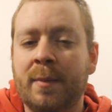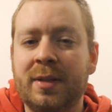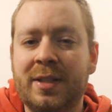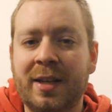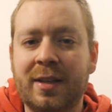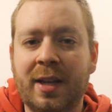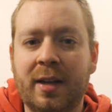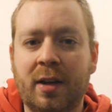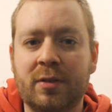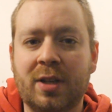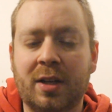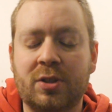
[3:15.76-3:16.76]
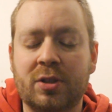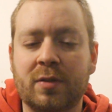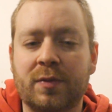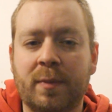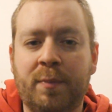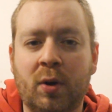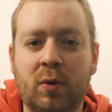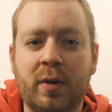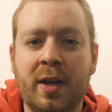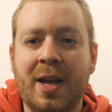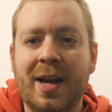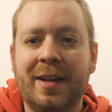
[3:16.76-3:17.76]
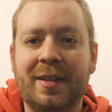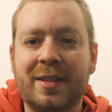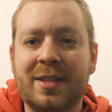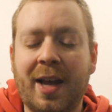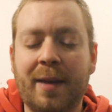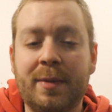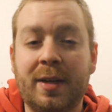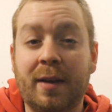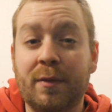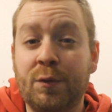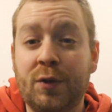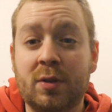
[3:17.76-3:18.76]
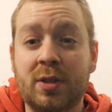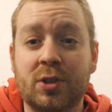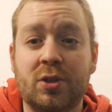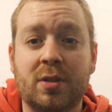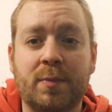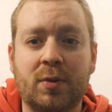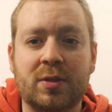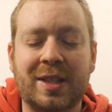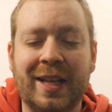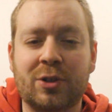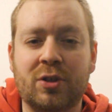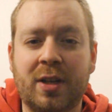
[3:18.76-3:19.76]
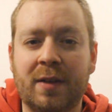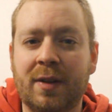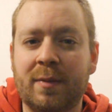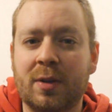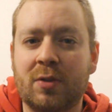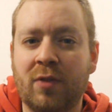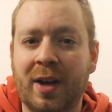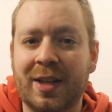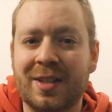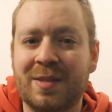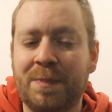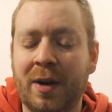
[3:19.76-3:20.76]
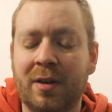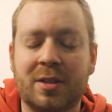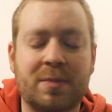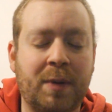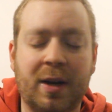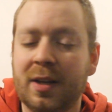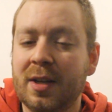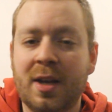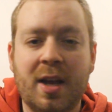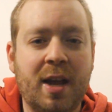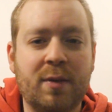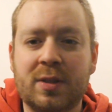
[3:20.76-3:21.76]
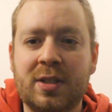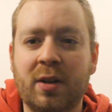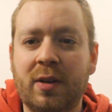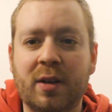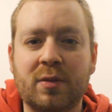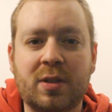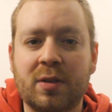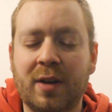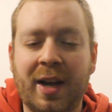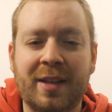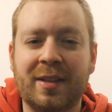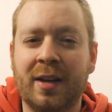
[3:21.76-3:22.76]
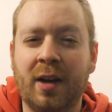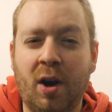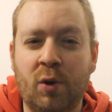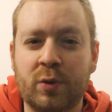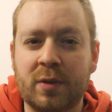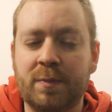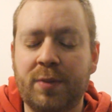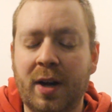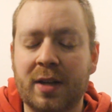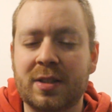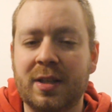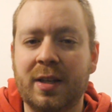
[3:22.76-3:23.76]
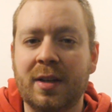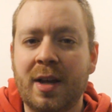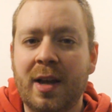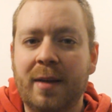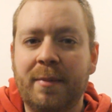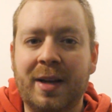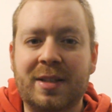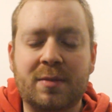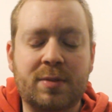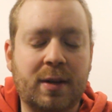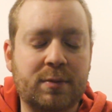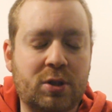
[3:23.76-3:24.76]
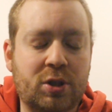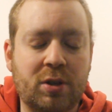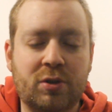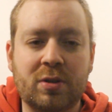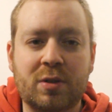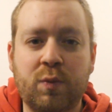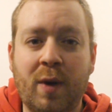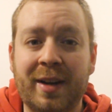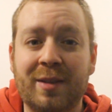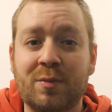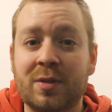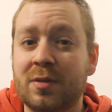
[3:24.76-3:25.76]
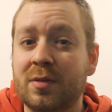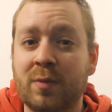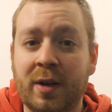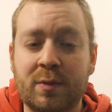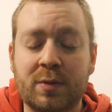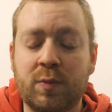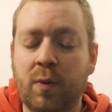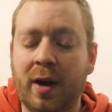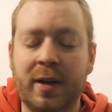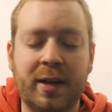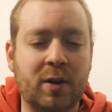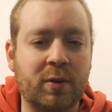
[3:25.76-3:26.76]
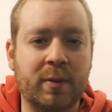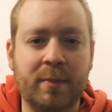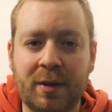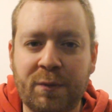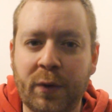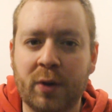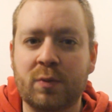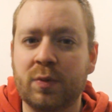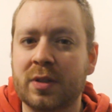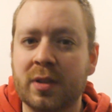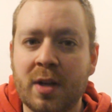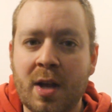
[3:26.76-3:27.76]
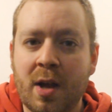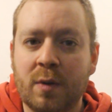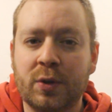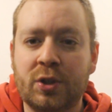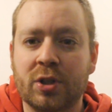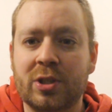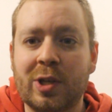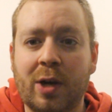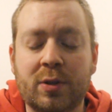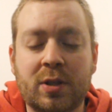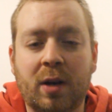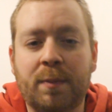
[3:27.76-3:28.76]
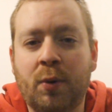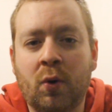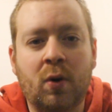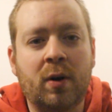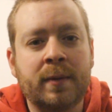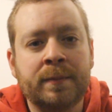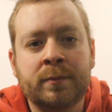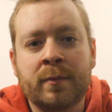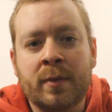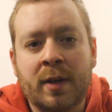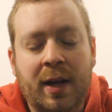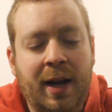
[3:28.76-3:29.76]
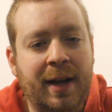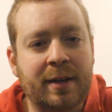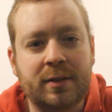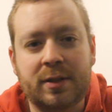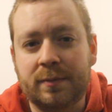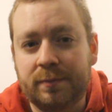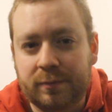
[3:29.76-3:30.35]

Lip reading: but didn't get no touches of the ball. In this game, he did have a few touches of the ball, so that should give him a great experience, but it was too little too late then. I wouldn't personally made some substitutions when it was 1-0. The midfield was just so poor, and